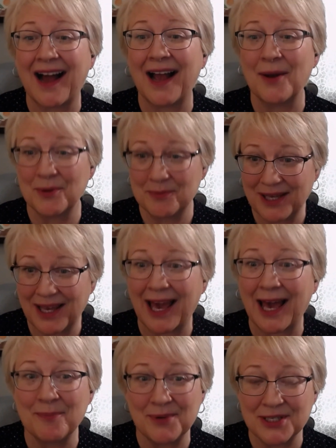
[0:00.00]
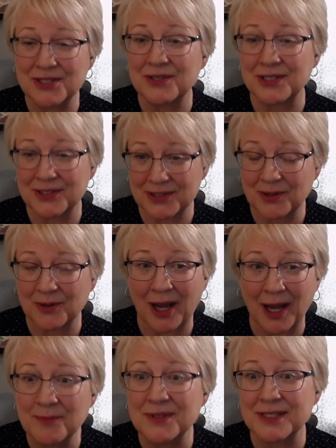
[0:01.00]
I would be happy to
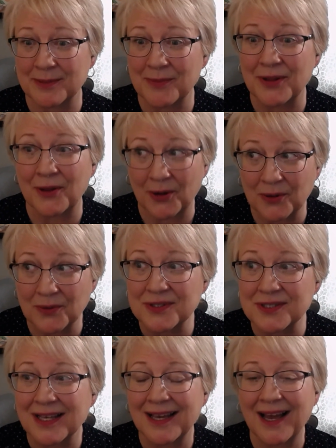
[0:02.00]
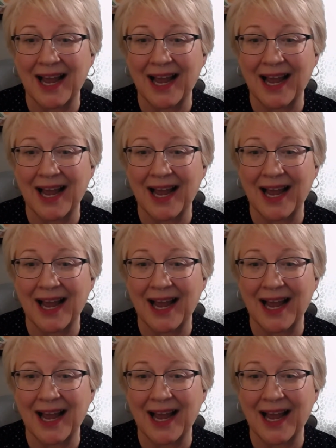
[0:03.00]
describe some of those.